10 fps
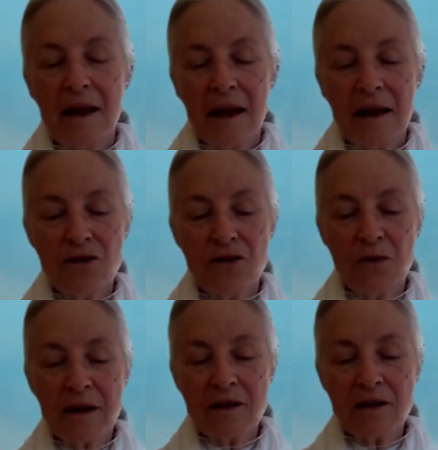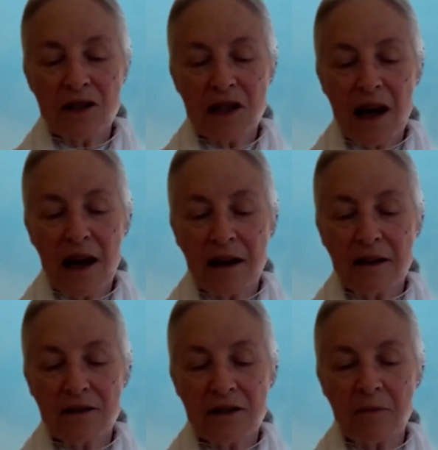and you
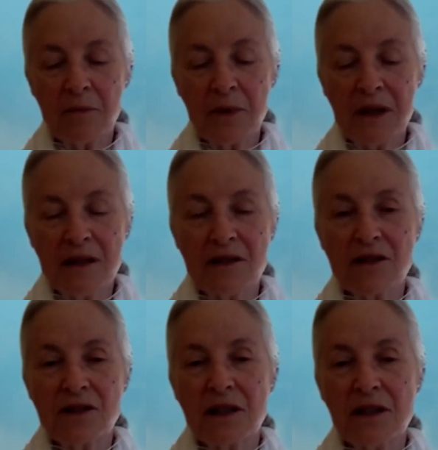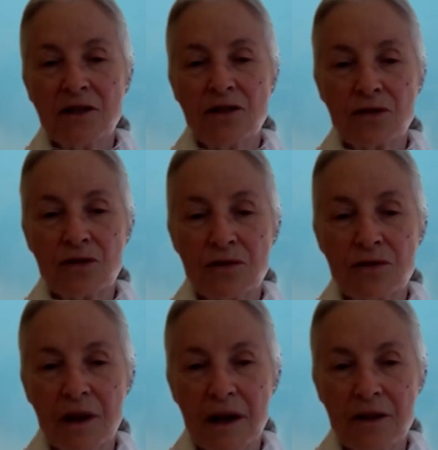understand that peace is your
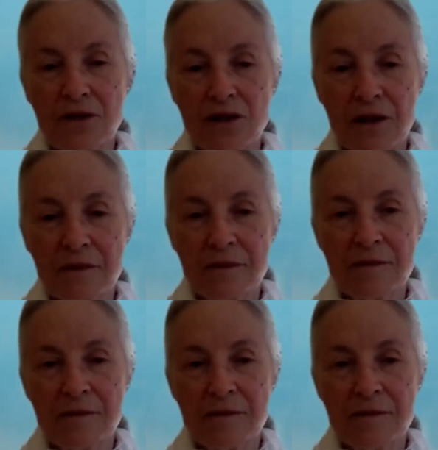true nature.